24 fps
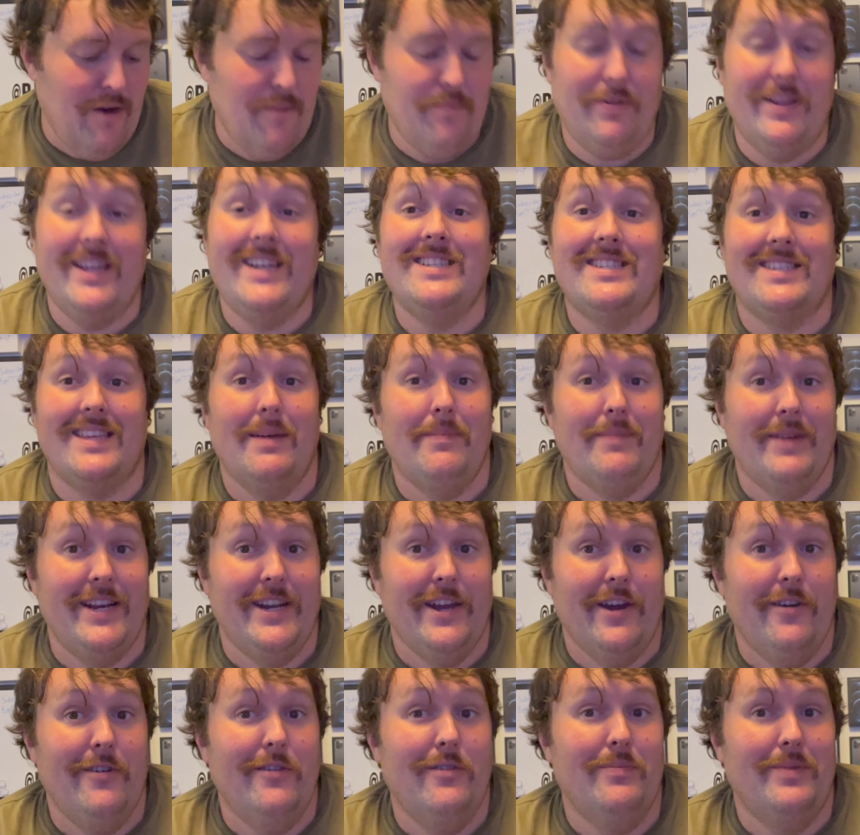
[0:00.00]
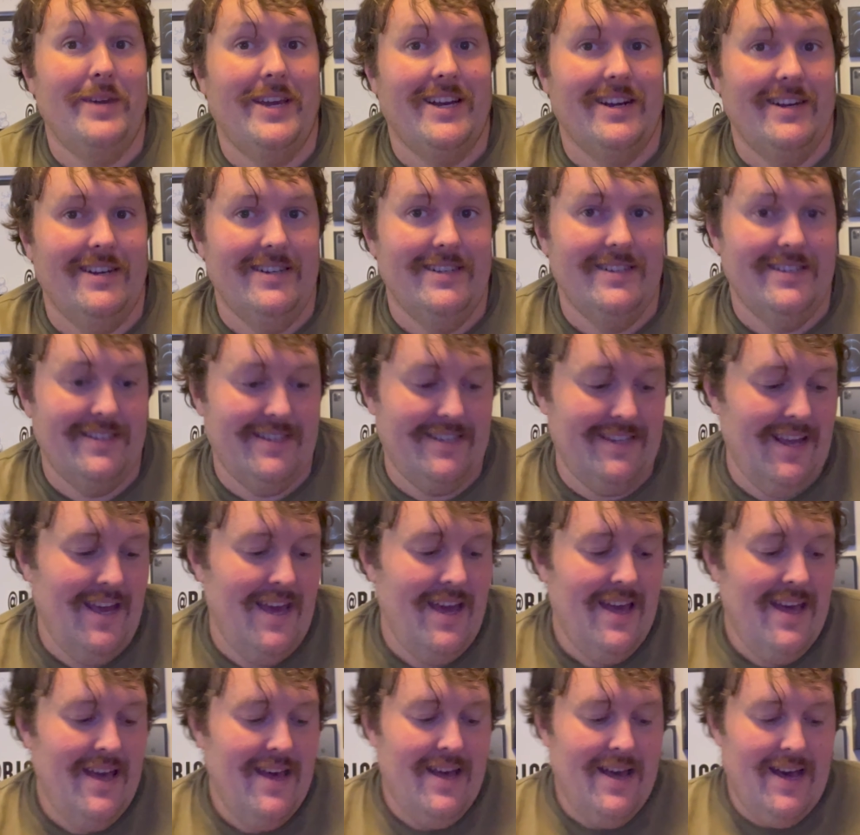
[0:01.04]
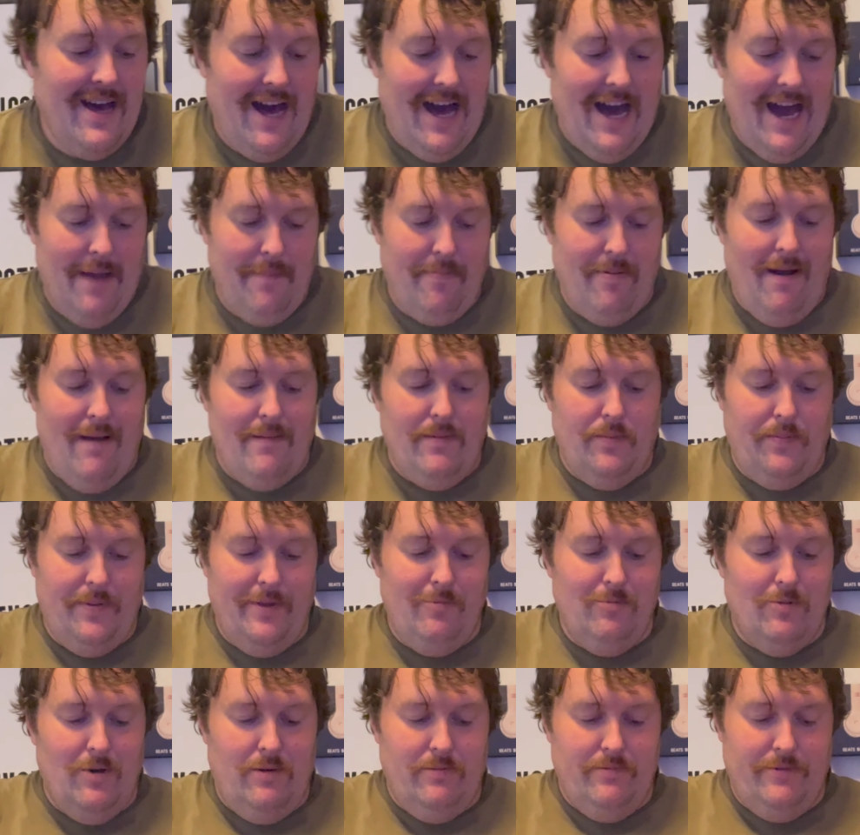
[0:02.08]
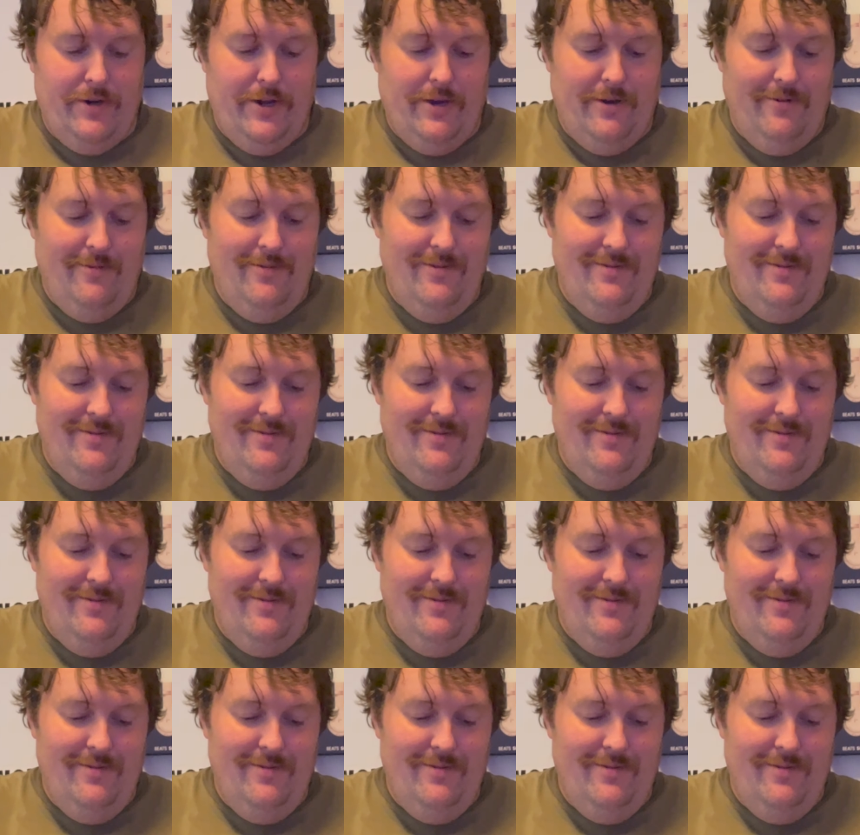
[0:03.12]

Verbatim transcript: please let me know, because I probably won't know.